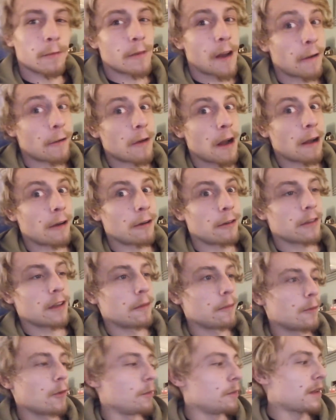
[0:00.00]
Very rare if
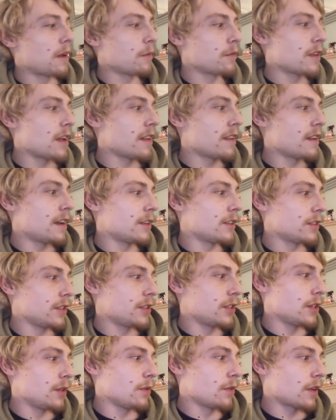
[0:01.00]
Kim comes downstairs and
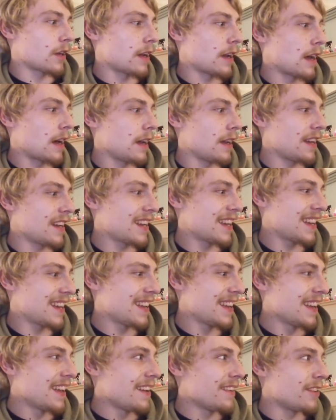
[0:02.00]
actually chills on a night.
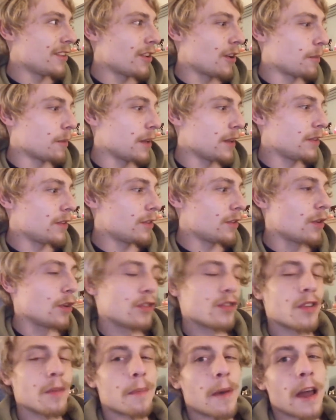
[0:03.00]
She normally
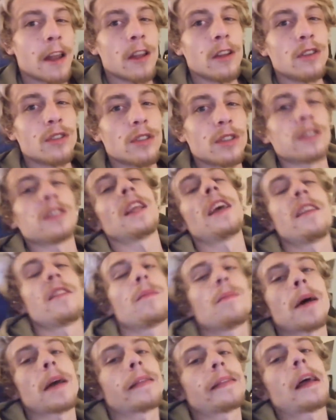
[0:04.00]
goes to bed and just
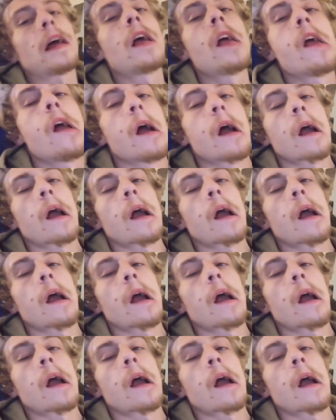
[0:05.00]
lays in bed like...